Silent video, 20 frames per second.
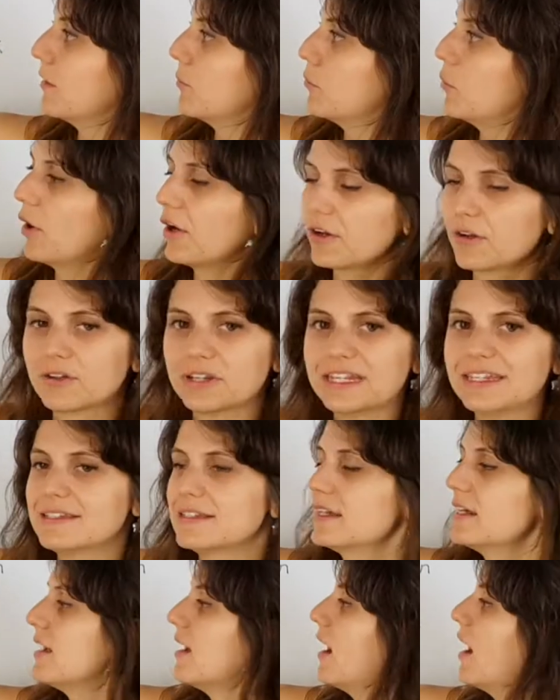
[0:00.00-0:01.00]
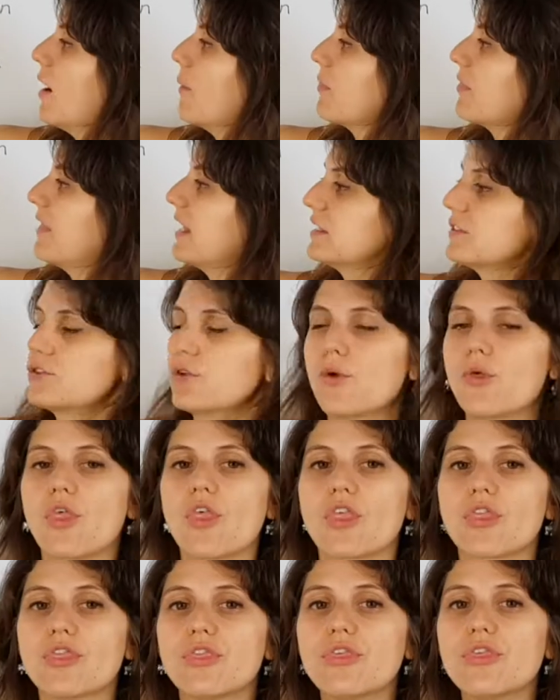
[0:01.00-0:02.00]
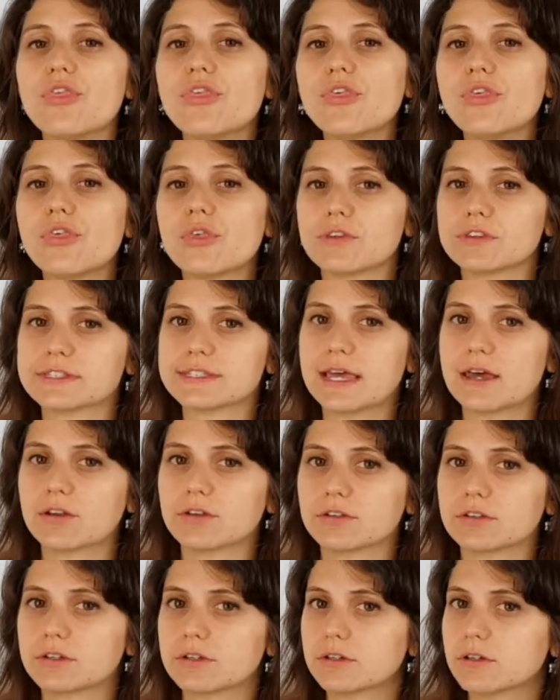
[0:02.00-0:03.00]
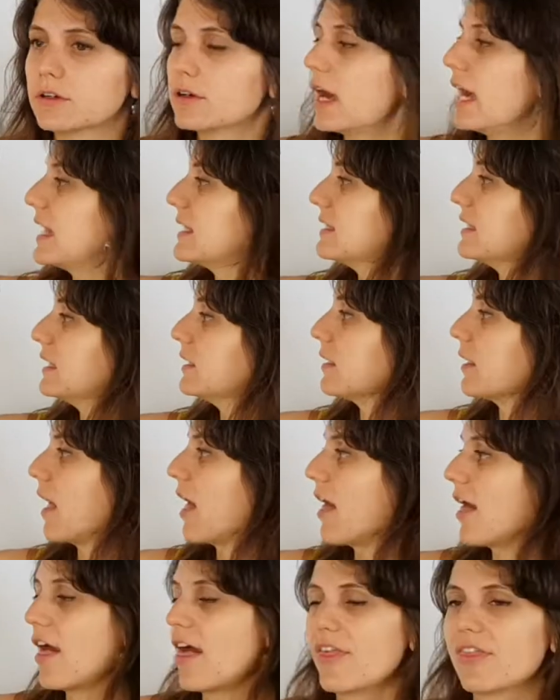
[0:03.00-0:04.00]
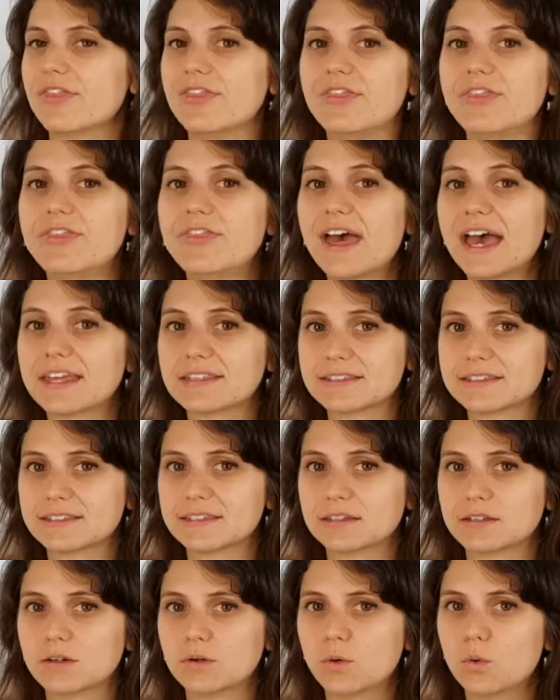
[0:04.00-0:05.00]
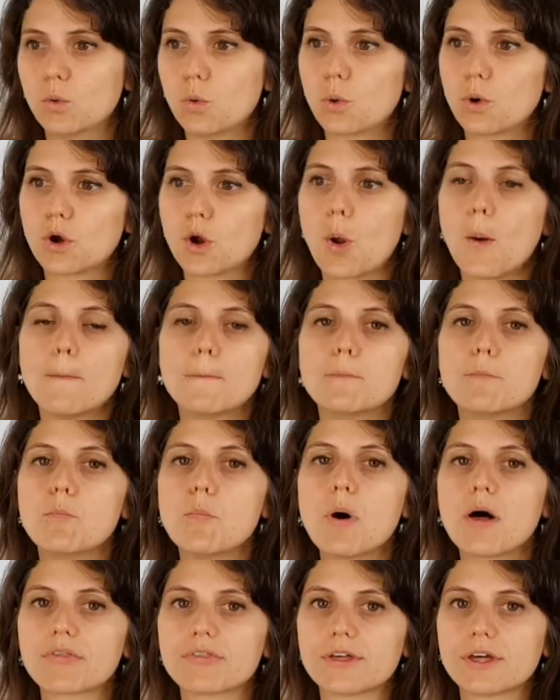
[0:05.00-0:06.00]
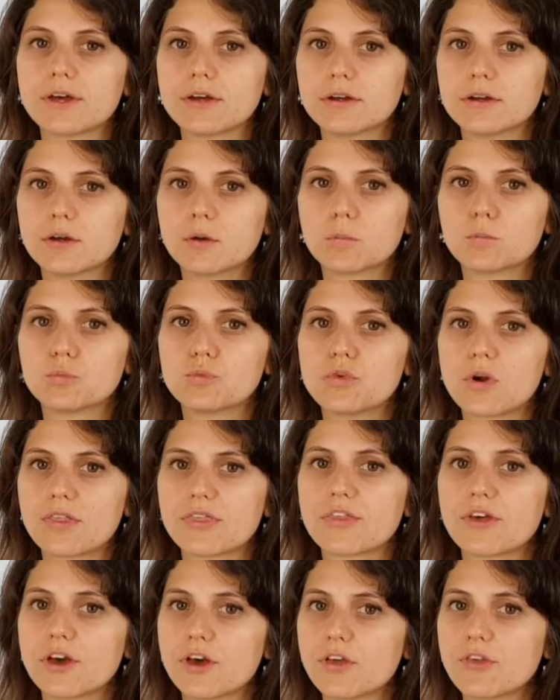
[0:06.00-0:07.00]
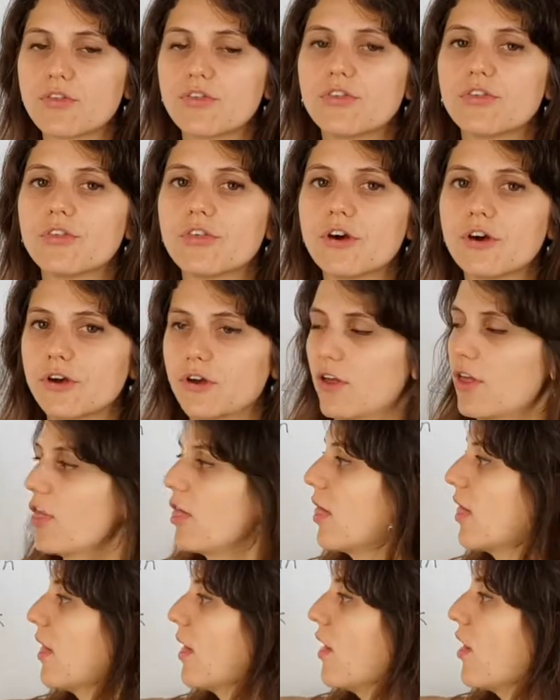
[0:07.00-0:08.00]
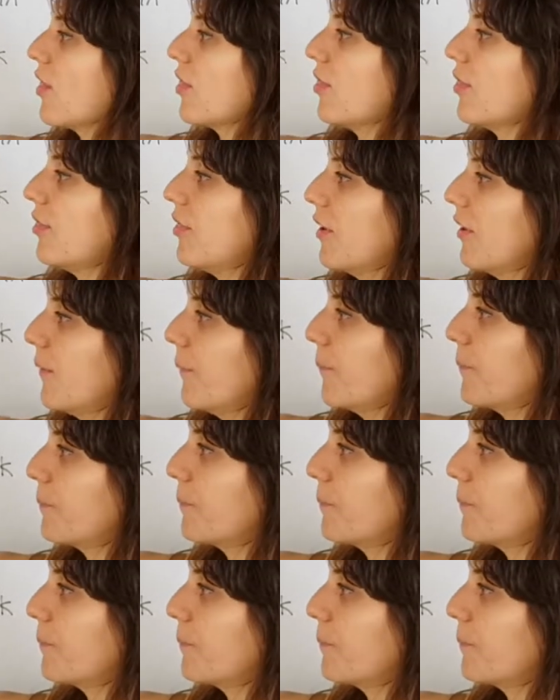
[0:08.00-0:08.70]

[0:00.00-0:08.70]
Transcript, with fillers: mark on it. Um, that's the v sound, as in that, or mother, brother, the, the,